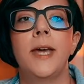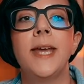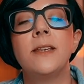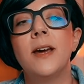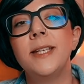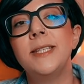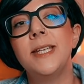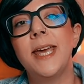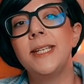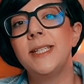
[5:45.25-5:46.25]
In
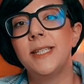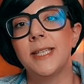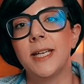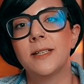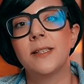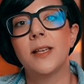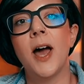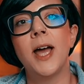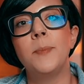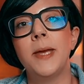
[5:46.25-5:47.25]
1986,
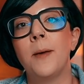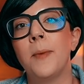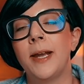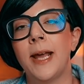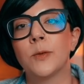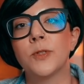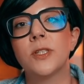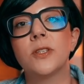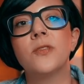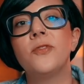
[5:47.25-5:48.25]
IBM
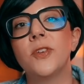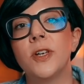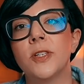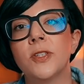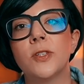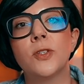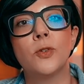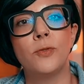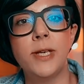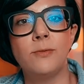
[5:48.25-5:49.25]
announced the first
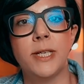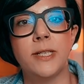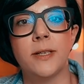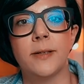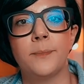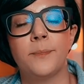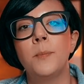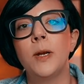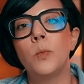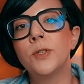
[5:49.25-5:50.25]
screen reader.
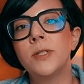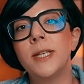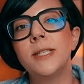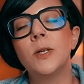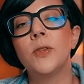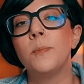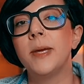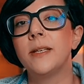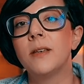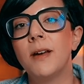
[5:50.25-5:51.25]
But it wasn't until the
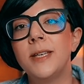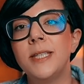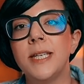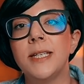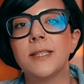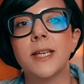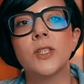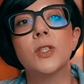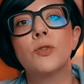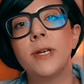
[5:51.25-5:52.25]
mid 90s
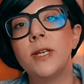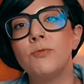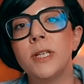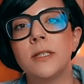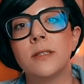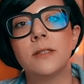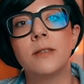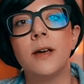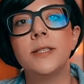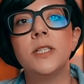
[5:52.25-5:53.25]
that screen readers
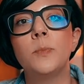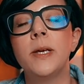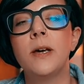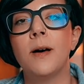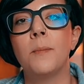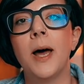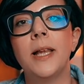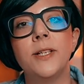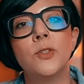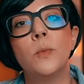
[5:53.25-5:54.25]
started to become
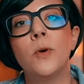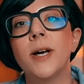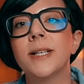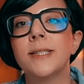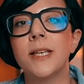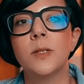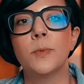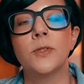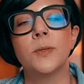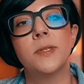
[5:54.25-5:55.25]
a little more
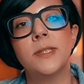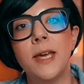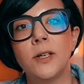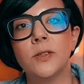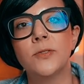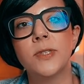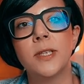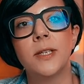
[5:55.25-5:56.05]
accessible themselves